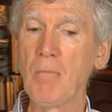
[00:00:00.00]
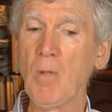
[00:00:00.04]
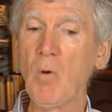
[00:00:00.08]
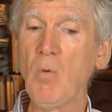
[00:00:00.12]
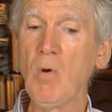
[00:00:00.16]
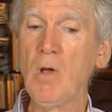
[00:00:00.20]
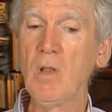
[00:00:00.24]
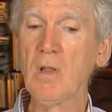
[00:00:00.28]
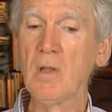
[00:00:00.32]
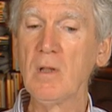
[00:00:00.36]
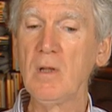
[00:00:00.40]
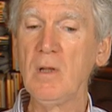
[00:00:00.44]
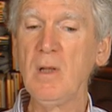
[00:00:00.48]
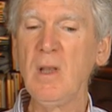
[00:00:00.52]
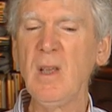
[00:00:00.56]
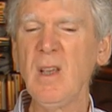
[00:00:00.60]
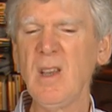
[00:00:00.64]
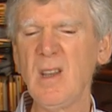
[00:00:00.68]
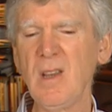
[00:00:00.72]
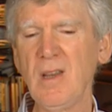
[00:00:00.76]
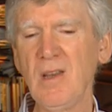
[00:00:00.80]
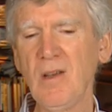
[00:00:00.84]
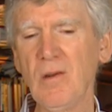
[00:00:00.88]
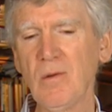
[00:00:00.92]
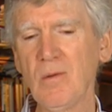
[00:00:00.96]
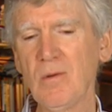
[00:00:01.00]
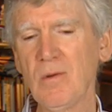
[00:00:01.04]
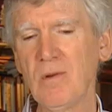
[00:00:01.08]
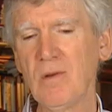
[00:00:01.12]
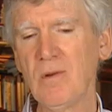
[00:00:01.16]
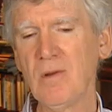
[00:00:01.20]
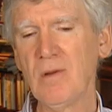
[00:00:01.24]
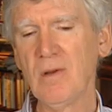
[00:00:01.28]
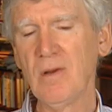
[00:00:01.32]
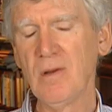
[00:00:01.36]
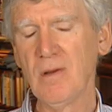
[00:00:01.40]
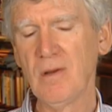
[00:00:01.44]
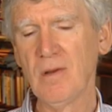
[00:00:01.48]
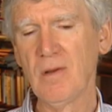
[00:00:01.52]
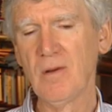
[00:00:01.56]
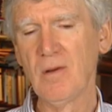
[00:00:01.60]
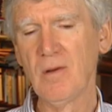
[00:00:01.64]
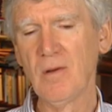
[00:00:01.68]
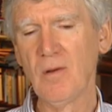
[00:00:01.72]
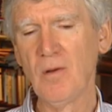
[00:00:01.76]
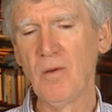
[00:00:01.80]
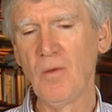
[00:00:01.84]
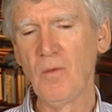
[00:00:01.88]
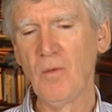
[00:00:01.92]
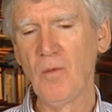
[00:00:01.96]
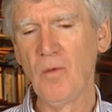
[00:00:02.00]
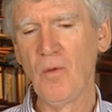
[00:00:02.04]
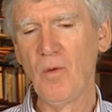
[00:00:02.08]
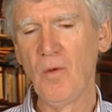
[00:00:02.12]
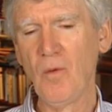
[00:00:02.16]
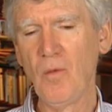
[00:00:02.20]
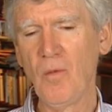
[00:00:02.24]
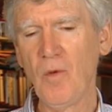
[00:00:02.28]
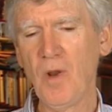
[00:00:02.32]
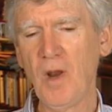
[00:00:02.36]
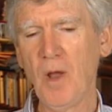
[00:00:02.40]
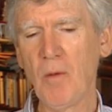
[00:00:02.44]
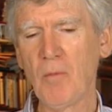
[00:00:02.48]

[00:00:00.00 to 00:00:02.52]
Well, yeah, you... When